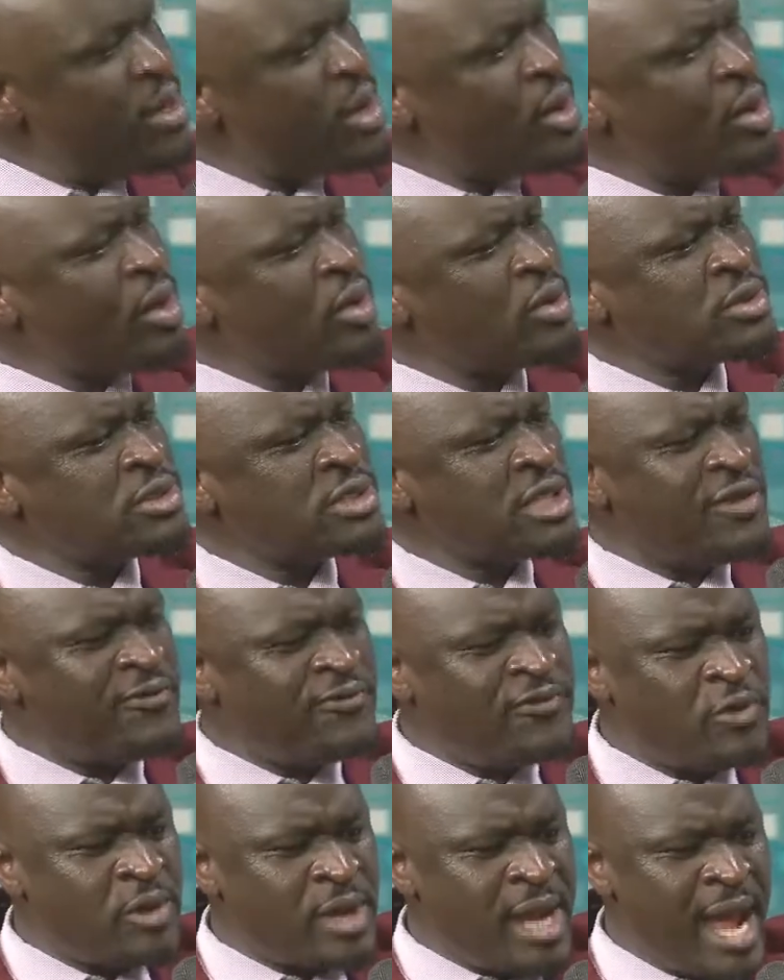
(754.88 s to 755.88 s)
Because
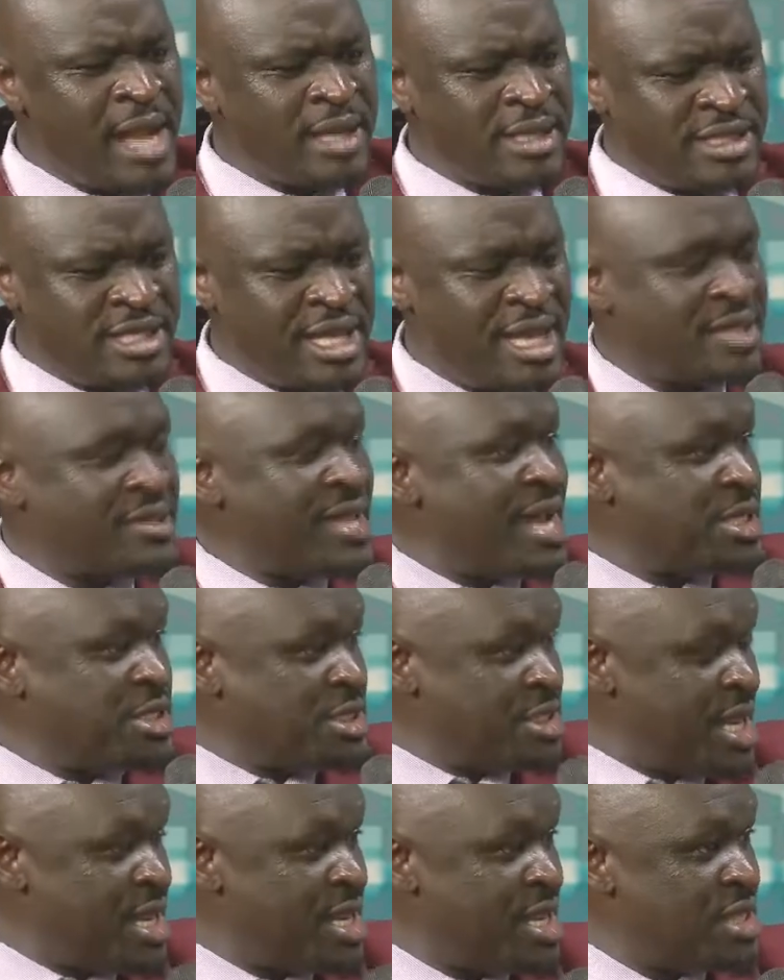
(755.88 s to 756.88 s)
if you can't take that
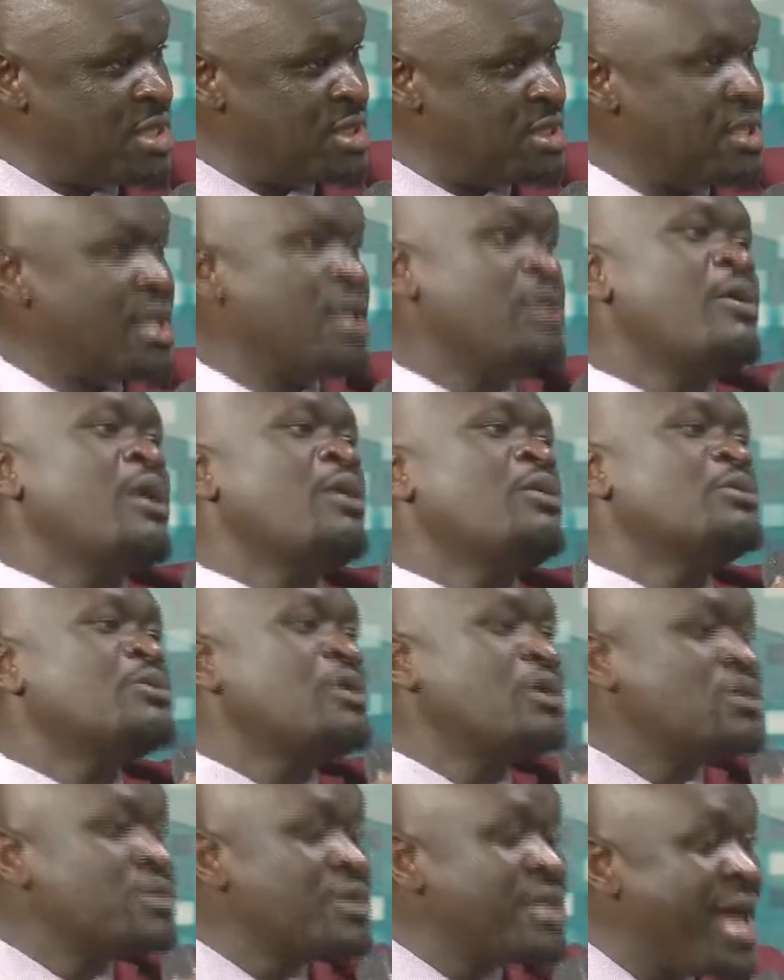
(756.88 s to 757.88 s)
challenge, then you are not
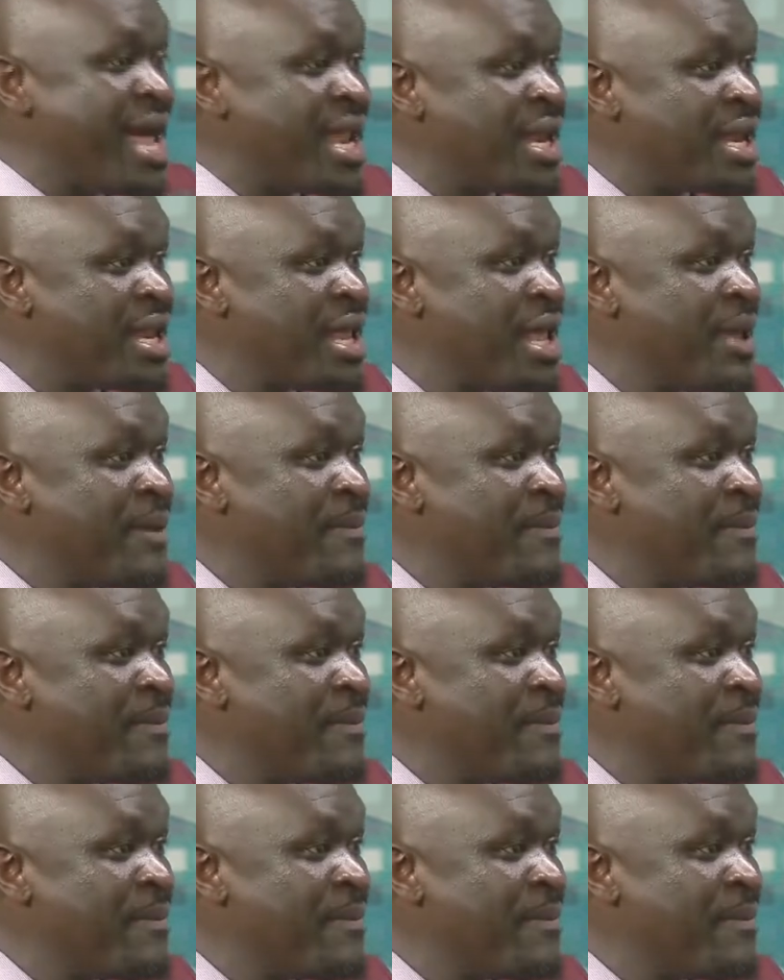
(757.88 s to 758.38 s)
going to learn.